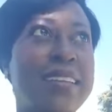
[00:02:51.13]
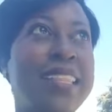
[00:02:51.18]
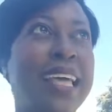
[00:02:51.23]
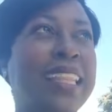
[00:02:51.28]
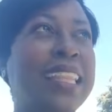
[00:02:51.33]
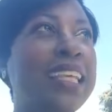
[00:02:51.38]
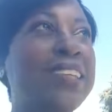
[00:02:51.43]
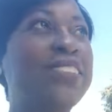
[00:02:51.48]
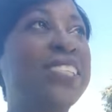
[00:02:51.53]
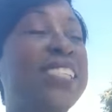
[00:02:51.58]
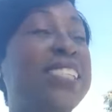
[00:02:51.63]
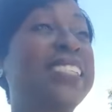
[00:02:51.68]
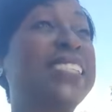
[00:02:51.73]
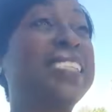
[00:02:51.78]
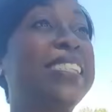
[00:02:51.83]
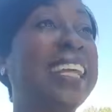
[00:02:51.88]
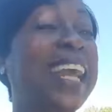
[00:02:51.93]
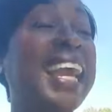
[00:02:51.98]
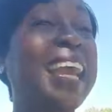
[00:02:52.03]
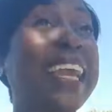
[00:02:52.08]
that leaves a
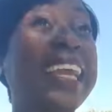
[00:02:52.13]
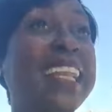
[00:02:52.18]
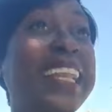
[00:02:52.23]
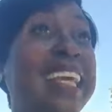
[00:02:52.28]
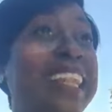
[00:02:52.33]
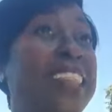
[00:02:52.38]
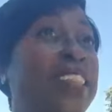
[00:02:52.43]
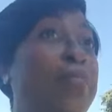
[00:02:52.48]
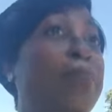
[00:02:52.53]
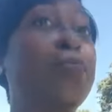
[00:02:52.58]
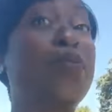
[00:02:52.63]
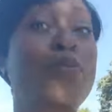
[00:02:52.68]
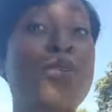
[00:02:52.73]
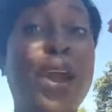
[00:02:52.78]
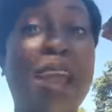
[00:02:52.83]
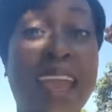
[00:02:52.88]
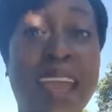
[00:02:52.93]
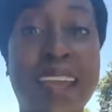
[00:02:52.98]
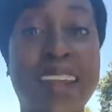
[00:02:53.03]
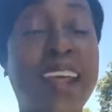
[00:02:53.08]
stain in the
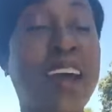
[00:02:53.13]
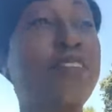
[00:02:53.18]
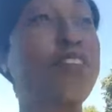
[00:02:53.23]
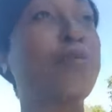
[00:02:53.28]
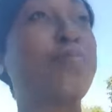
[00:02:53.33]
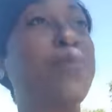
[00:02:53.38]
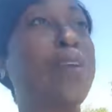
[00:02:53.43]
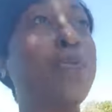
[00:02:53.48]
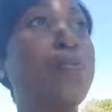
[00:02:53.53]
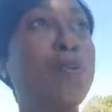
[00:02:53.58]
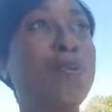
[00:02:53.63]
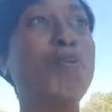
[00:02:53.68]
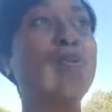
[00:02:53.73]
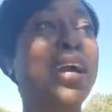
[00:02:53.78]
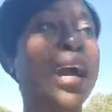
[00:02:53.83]
brain of the people who